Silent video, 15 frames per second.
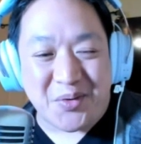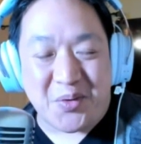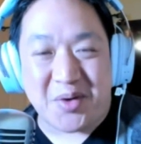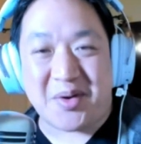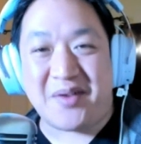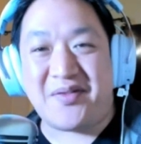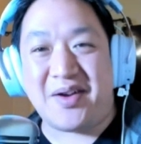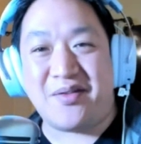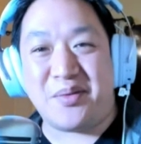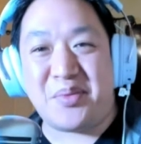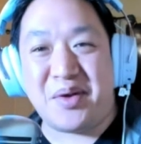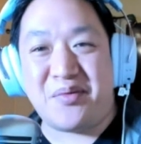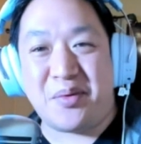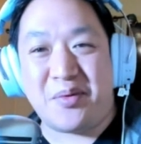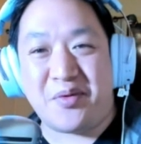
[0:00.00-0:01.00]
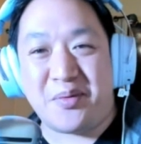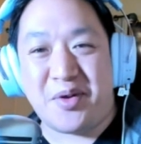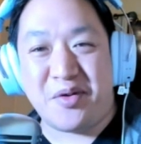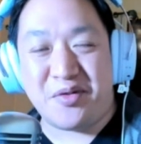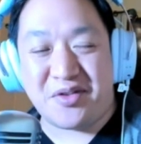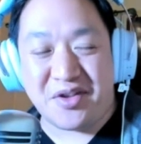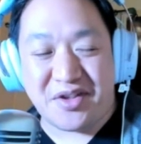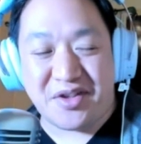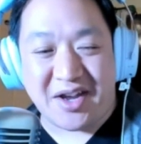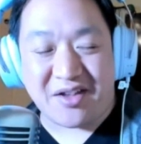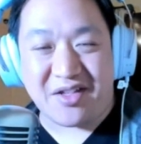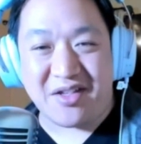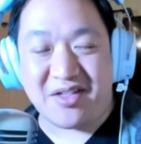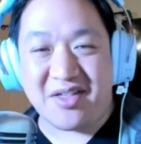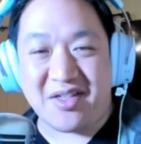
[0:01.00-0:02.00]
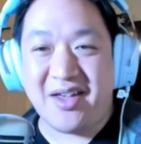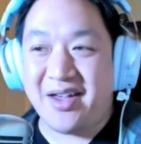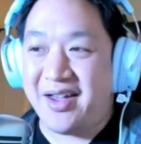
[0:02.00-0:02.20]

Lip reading: one of my favorite people from Houston, Texas.